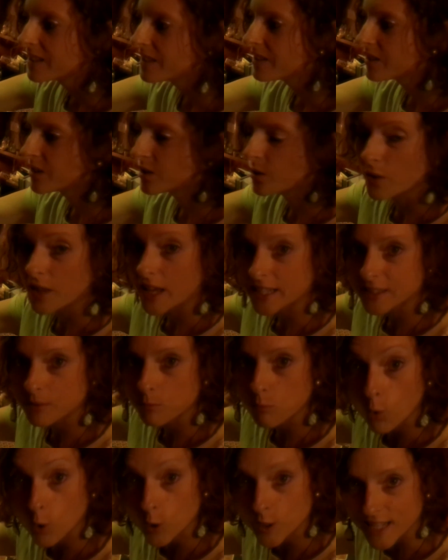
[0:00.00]
So that's
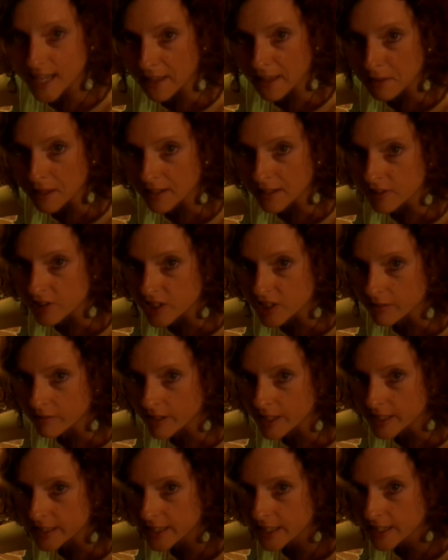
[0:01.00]
more death energy
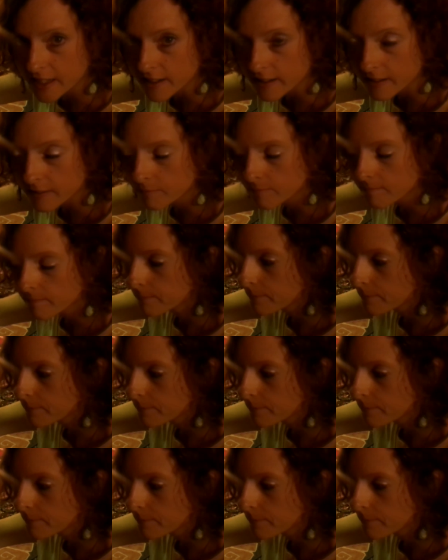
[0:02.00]
right there.